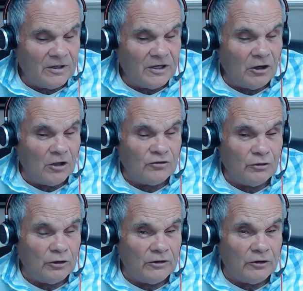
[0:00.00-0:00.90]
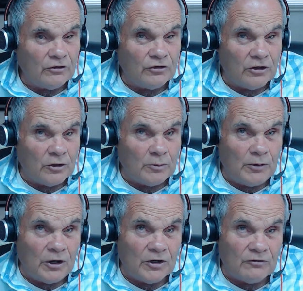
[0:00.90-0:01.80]
Also, there's another
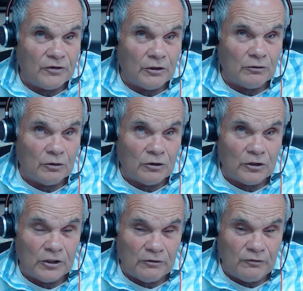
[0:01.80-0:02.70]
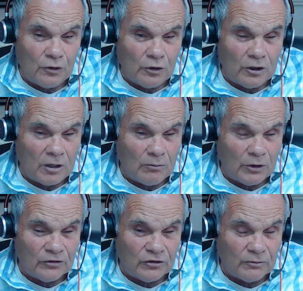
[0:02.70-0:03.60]
part. If you're looking for a
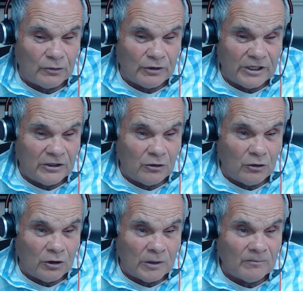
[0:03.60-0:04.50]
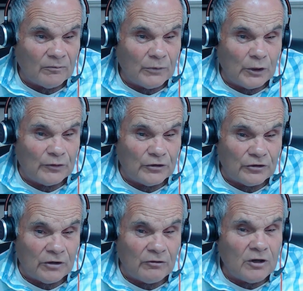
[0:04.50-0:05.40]
merchant marine or boat,
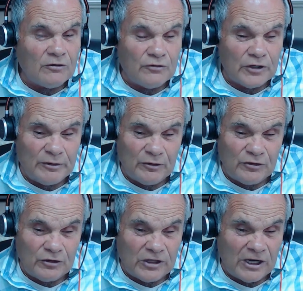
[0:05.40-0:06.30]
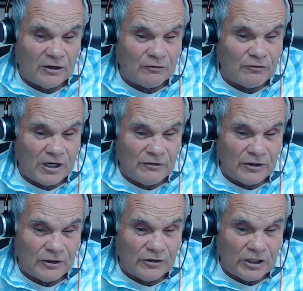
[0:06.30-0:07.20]
there's a frequency down at
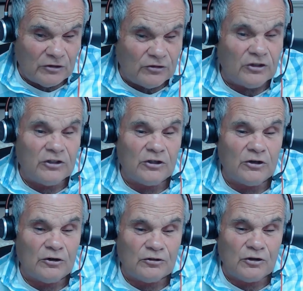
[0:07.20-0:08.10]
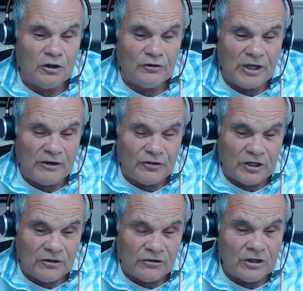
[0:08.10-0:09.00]
518 kilohertz called
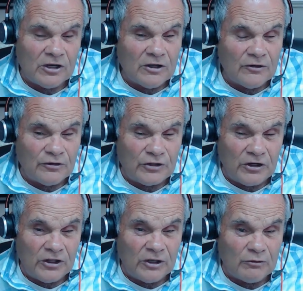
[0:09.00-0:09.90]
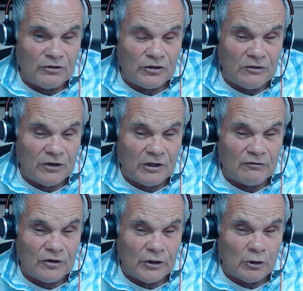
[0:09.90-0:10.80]
Navtex, the sending and receiving of
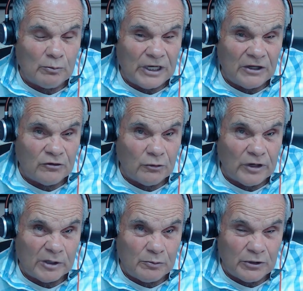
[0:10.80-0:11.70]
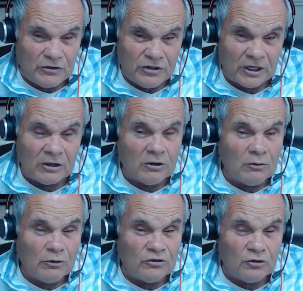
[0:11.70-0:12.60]
narrowband direct printing,
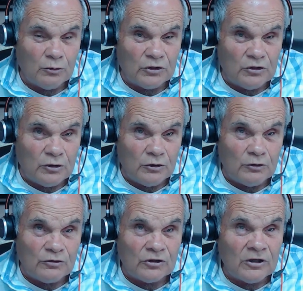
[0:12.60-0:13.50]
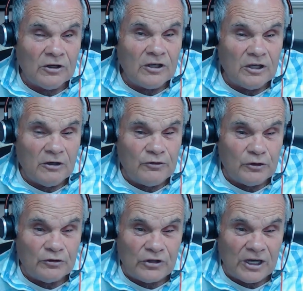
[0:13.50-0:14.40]
which you would use if
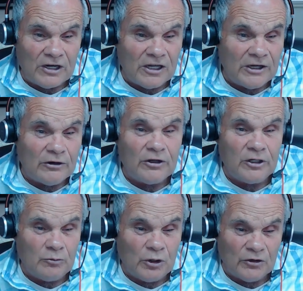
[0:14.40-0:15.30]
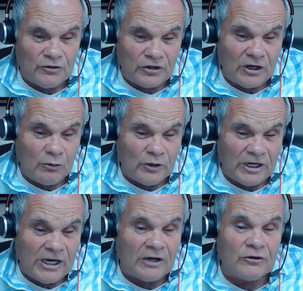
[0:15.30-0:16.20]
your satellite or Inmarsat
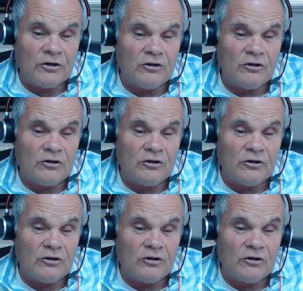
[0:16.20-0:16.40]
went out.